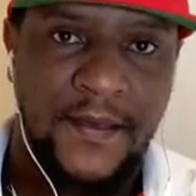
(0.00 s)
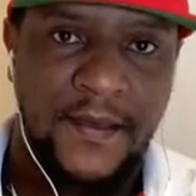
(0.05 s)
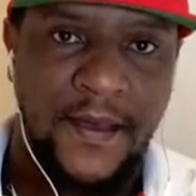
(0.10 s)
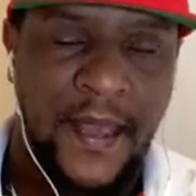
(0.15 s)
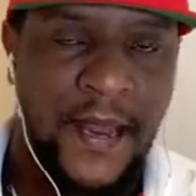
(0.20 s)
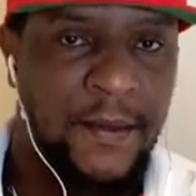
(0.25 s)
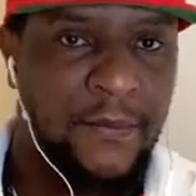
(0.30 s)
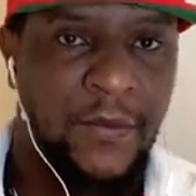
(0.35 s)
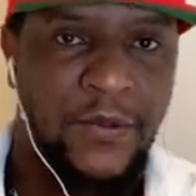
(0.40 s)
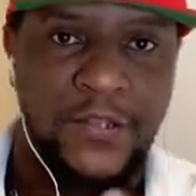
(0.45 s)

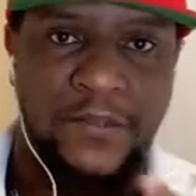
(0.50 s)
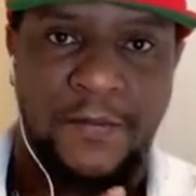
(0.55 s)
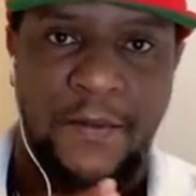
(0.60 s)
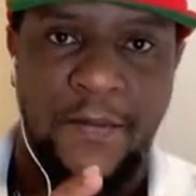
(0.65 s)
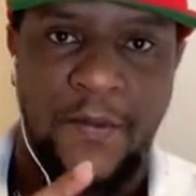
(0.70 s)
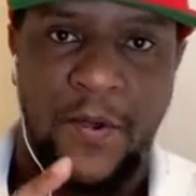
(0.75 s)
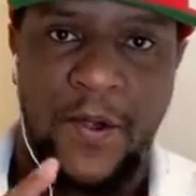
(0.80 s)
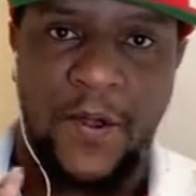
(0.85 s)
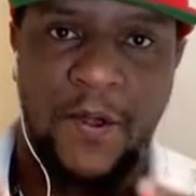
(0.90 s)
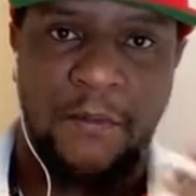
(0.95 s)
And most
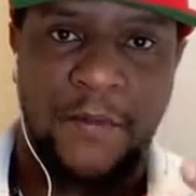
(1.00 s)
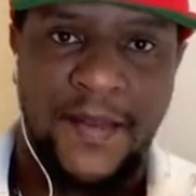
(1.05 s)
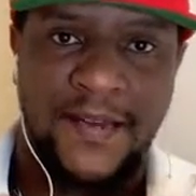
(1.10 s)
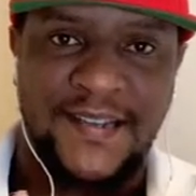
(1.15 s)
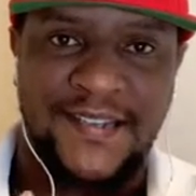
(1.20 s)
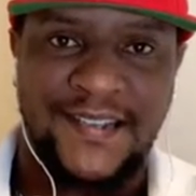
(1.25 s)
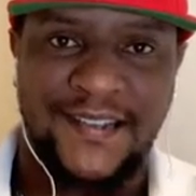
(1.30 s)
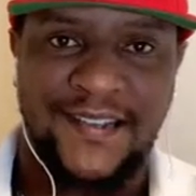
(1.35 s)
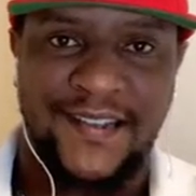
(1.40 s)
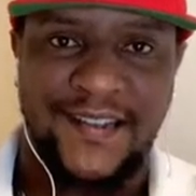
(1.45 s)
people are
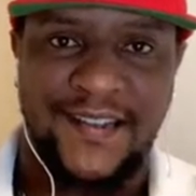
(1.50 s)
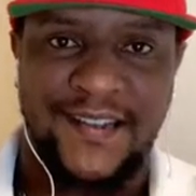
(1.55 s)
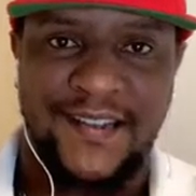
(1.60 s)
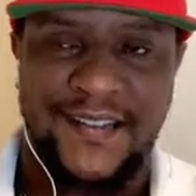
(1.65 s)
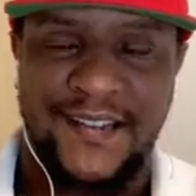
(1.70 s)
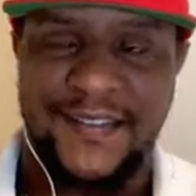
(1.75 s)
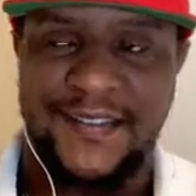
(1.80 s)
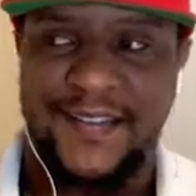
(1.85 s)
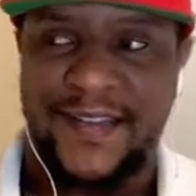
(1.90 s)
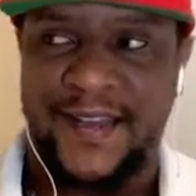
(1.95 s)
commenting
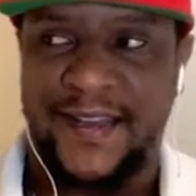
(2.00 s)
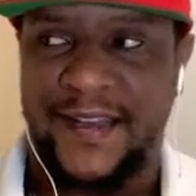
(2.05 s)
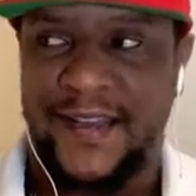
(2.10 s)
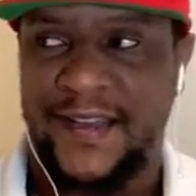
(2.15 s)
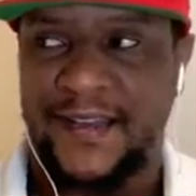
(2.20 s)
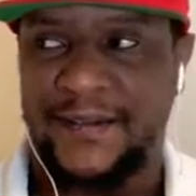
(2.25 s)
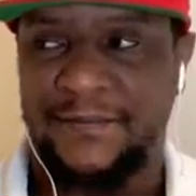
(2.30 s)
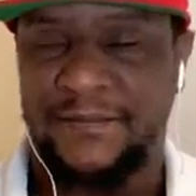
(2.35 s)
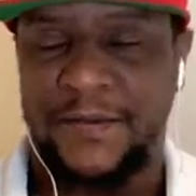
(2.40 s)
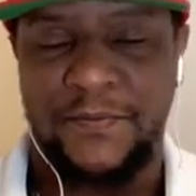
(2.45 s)
there.
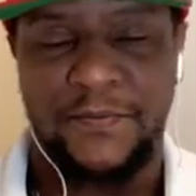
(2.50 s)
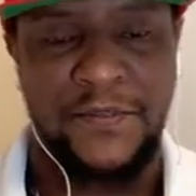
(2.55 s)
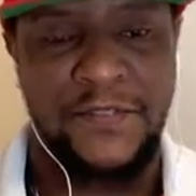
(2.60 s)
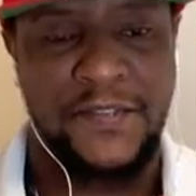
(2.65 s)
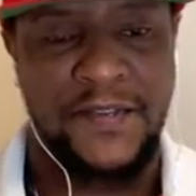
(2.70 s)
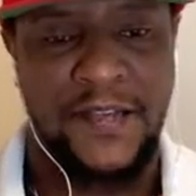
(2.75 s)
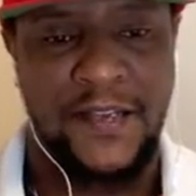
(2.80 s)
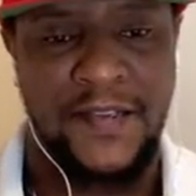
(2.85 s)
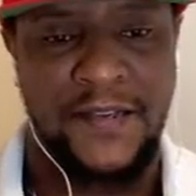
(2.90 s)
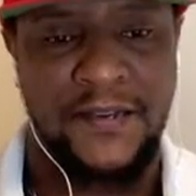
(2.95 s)
And people
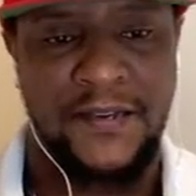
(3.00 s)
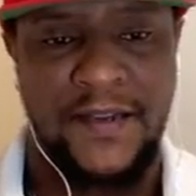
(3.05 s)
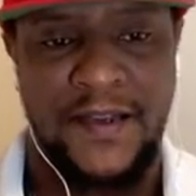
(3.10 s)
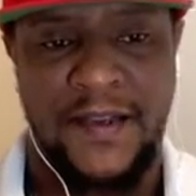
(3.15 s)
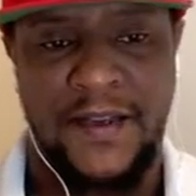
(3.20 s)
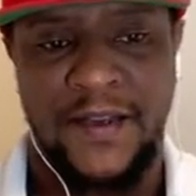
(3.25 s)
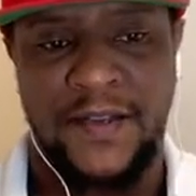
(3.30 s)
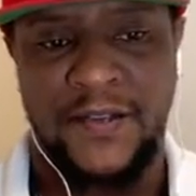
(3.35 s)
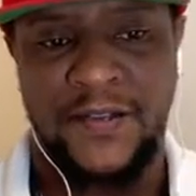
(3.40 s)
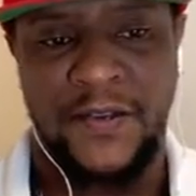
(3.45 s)
said
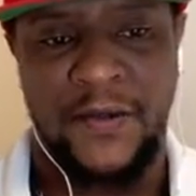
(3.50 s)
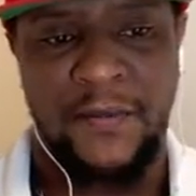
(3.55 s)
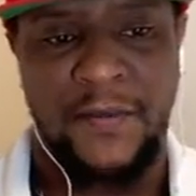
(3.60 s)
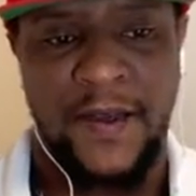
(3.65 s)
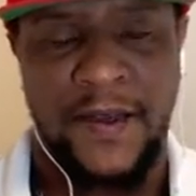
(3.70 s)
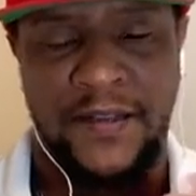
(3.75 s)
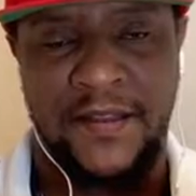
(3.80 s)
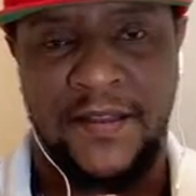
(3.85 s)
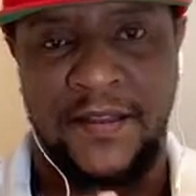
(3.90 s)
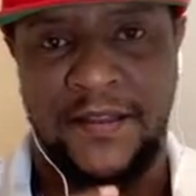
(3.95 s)
your
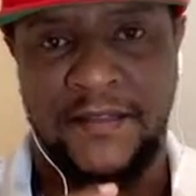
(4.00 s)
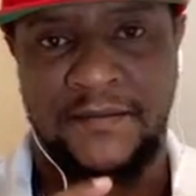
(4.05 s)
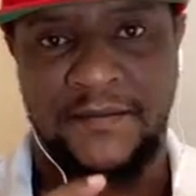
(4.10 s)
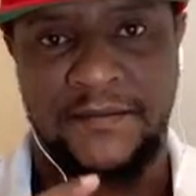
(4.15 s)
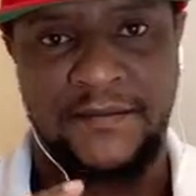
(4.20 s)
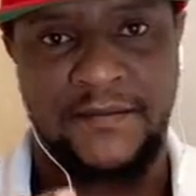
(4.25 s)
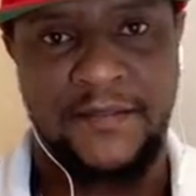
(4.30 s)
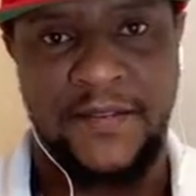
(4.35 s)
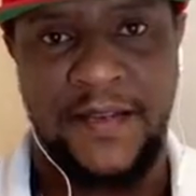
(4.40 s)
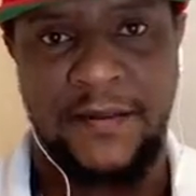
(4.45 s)
mother,
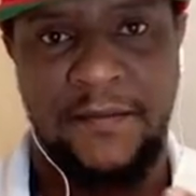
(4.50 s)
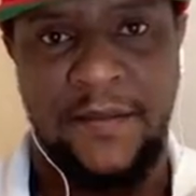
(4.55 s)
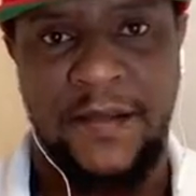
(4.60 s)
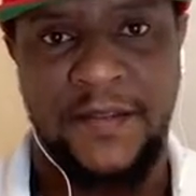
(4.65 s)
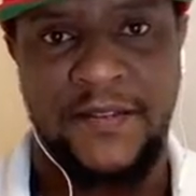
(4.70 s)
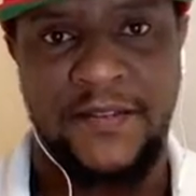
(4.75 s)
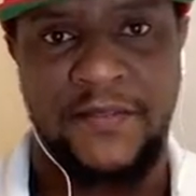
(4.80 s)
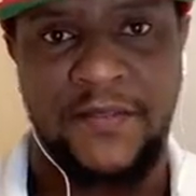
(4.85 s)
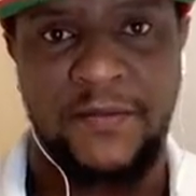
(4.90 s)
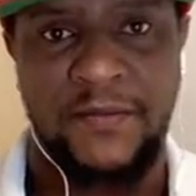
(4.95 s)
their
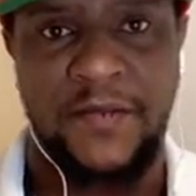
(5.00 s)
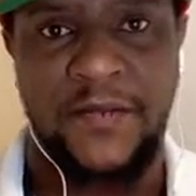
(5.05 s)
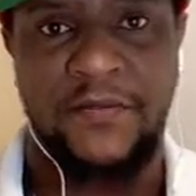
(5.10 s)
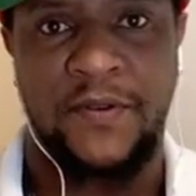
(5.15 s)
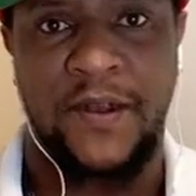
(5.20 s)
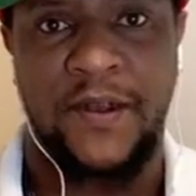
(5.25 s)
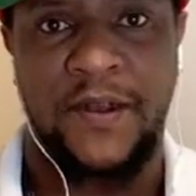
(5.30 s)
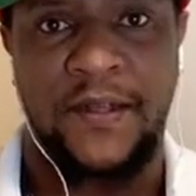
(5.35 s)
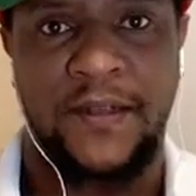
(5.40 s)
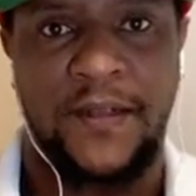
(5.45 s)
mothers could be
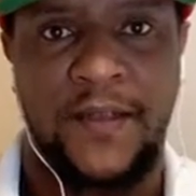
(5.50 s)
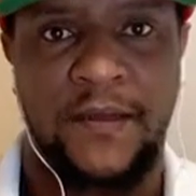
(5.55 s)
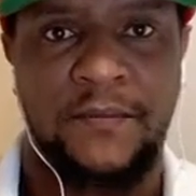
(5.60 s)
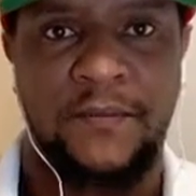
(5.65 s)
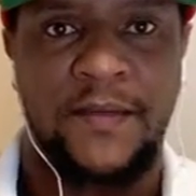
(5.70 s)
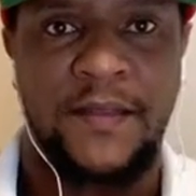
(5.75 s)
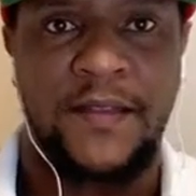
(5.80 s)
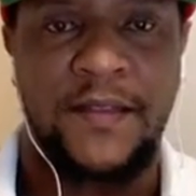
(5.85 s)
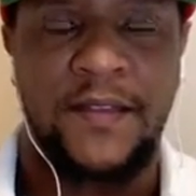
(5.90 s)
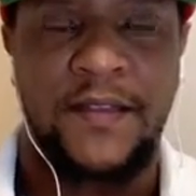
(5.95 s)
draining
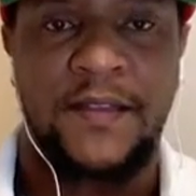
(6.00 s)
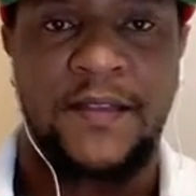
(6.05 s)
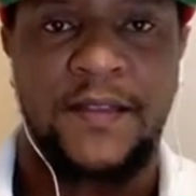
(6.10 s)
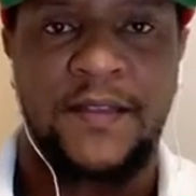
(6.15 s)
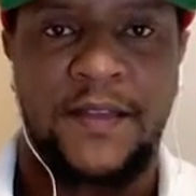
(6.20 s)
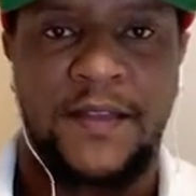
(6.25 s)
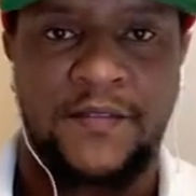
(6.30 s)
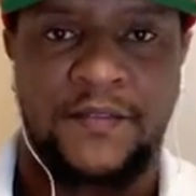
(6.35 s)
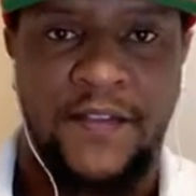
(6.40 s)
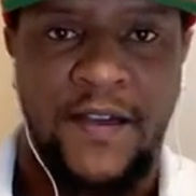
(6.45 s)
them.
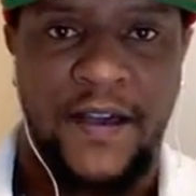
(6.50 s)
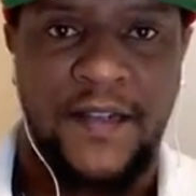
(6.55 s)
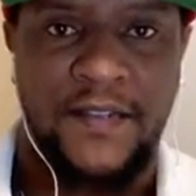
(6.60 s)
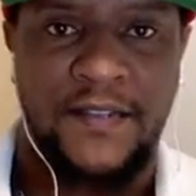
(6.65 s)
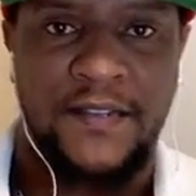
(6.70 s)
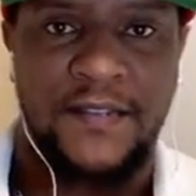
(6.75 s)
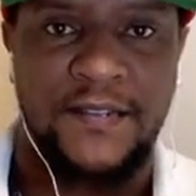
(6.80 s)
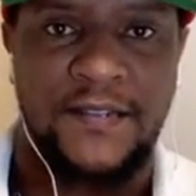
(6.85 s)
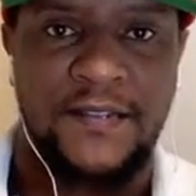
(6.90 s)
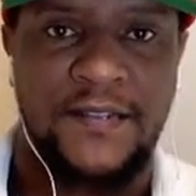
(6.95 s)
Their
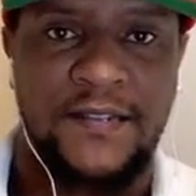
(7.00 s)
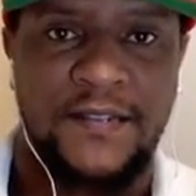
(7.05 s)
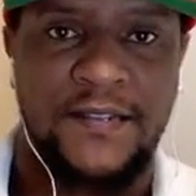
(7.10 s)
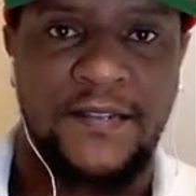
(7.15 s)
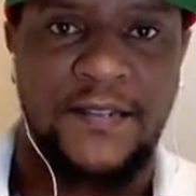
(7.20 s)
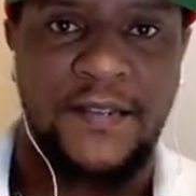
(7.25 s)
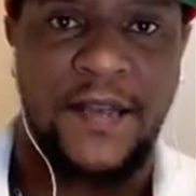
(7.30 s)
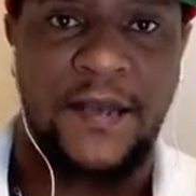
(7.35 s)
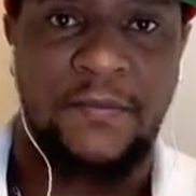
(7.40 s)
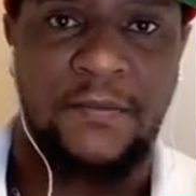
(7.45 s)
fathers,
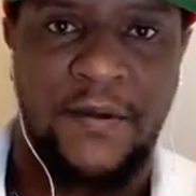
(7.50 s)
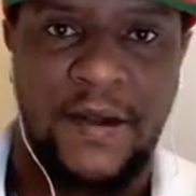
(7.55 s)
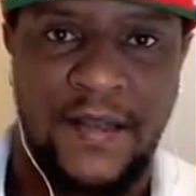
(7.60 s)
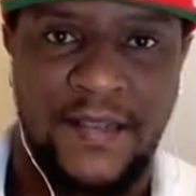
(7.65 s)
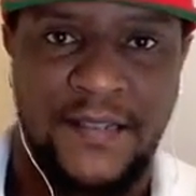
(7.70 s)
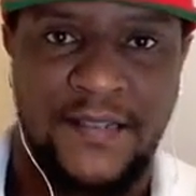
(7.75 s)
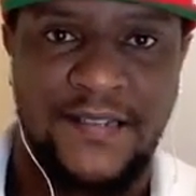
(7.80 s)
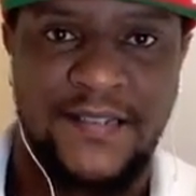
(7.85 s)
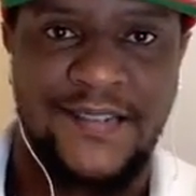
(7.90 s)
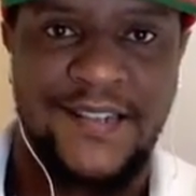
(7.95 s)
their
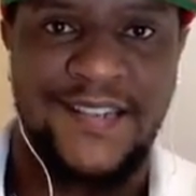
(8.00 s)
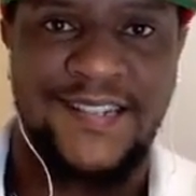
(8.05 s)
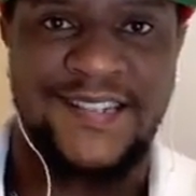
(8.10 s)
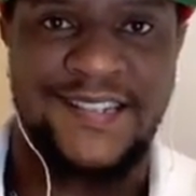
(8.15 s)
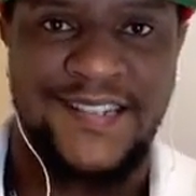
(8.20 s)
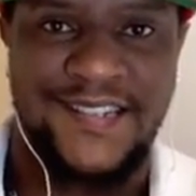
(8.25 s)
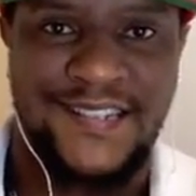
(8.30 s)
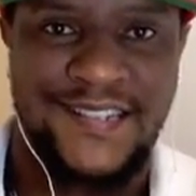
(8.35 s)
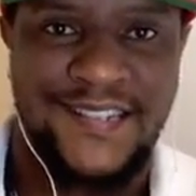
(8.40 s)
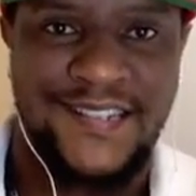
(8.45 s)
brothers, their
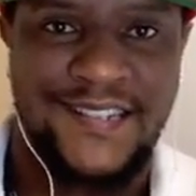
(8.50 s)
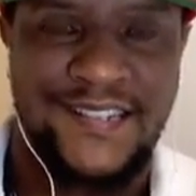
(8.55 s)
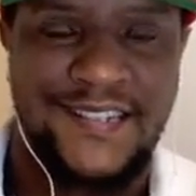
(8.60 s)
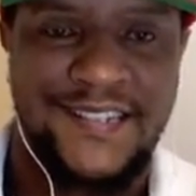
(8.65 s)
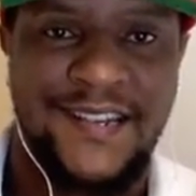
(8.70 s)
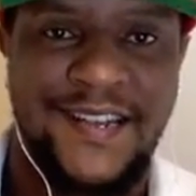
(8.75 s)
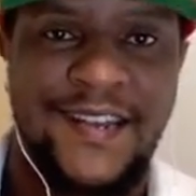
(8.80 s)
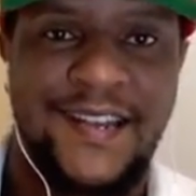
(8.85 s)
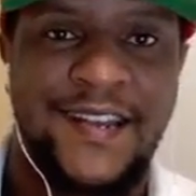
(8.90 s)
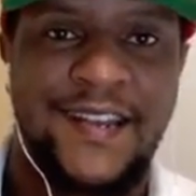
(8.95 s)
sisters,